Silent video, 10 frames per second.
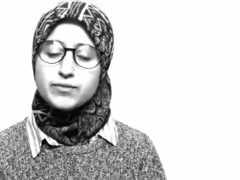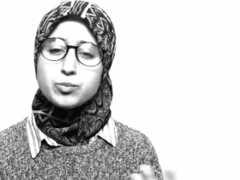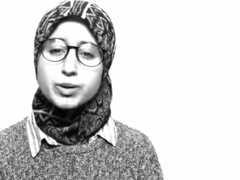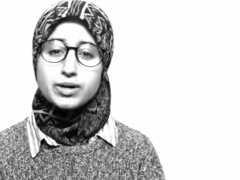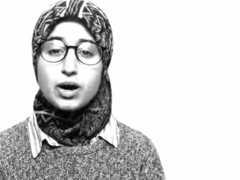If
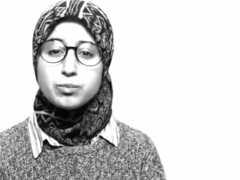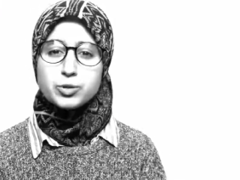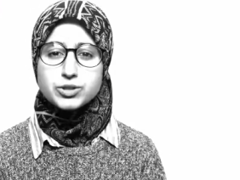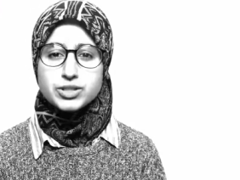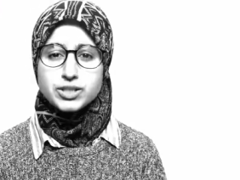you burn our
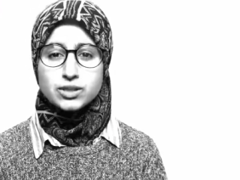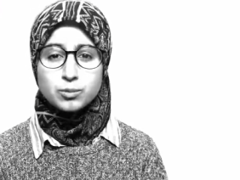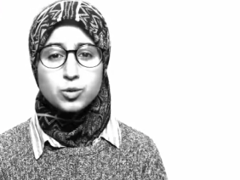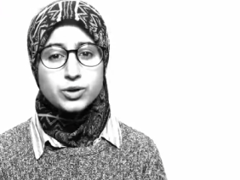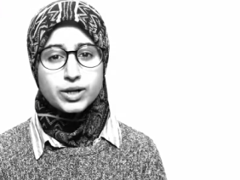bodies in
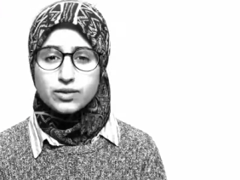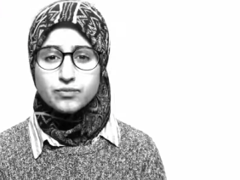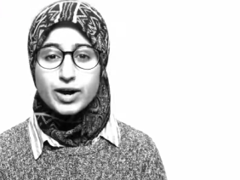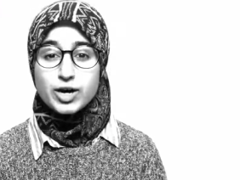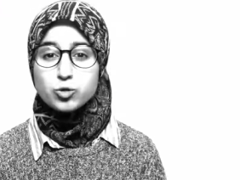the morning,
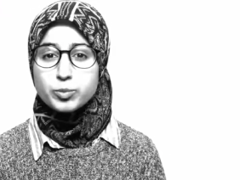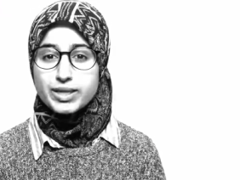the fire